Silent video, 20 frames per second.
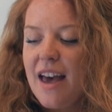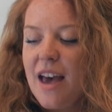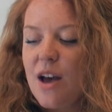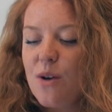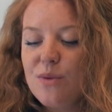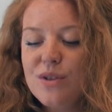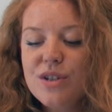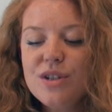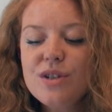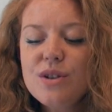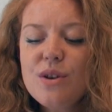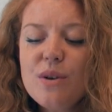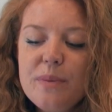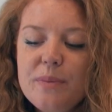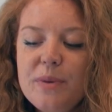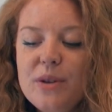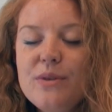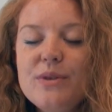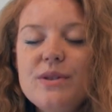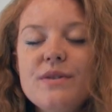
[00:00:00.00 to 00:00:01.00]
It was so
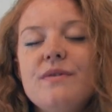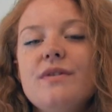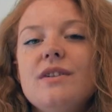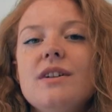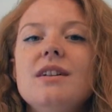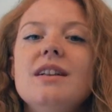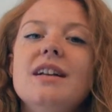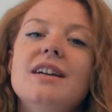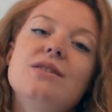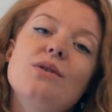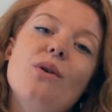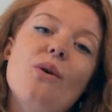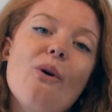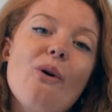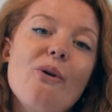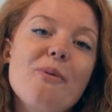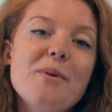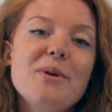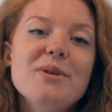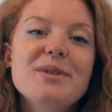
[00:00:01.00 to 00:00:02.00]
beautiful, it
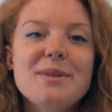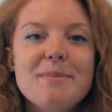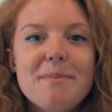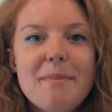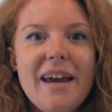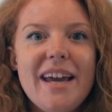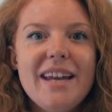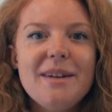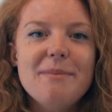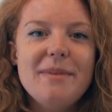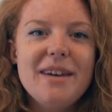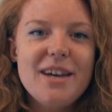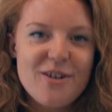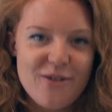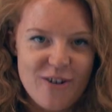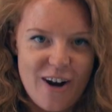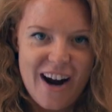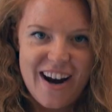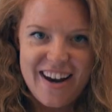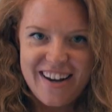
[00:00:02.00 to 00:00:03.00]
almost made me
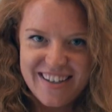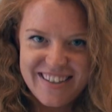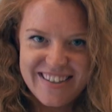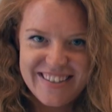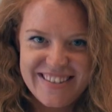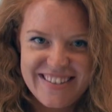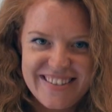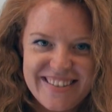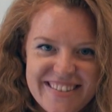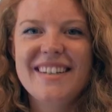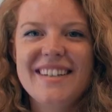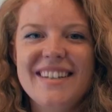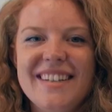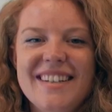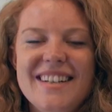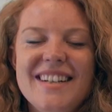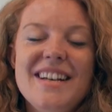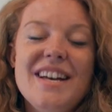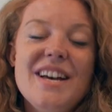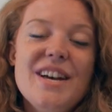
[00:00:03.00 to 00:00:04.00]
cry.
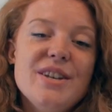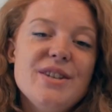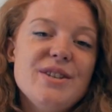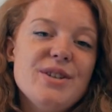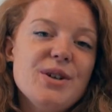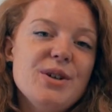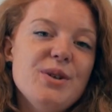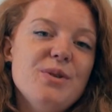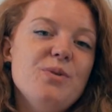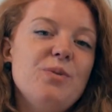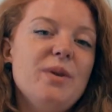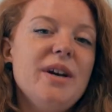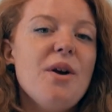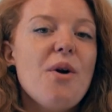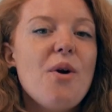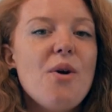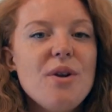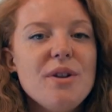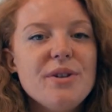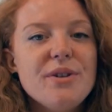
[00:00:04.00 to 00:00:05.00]
So we
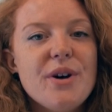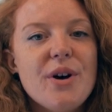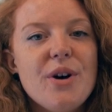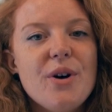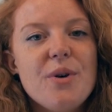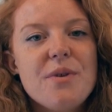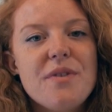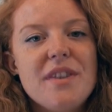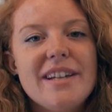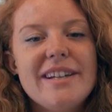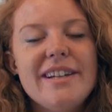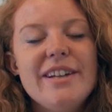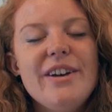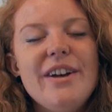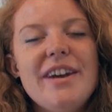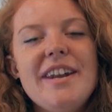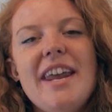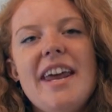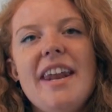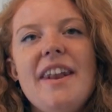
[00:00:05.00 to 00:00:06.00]
all know that
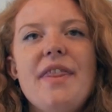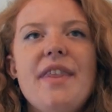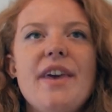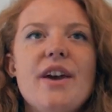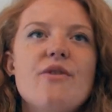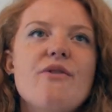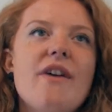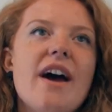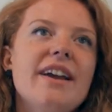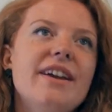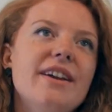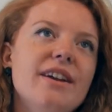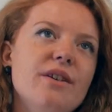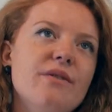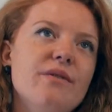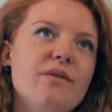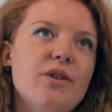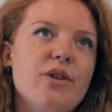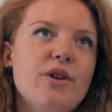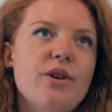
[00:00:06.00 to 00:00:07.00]
learning the irregular
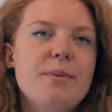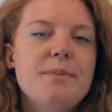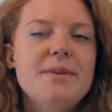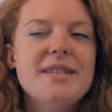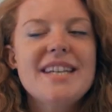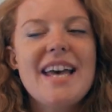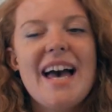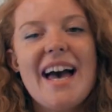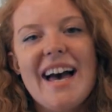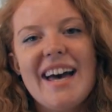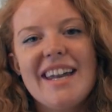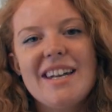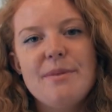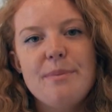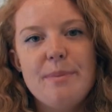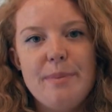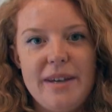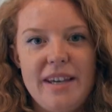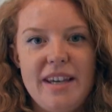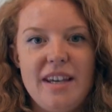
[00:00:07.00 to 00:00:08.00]
verbs
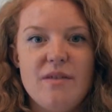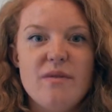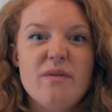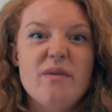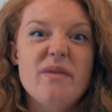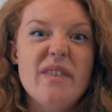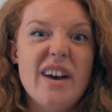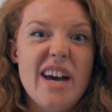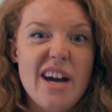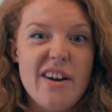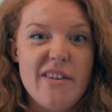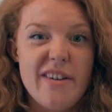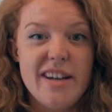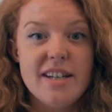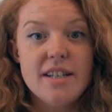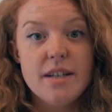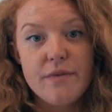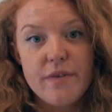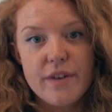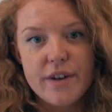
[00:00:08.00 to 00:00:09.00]
can be very
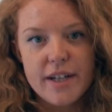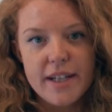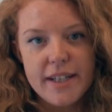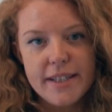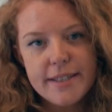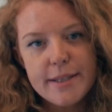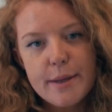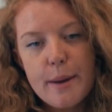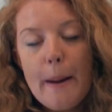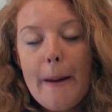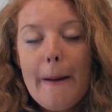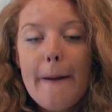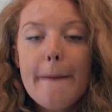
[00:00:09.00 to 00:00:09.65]
difficult.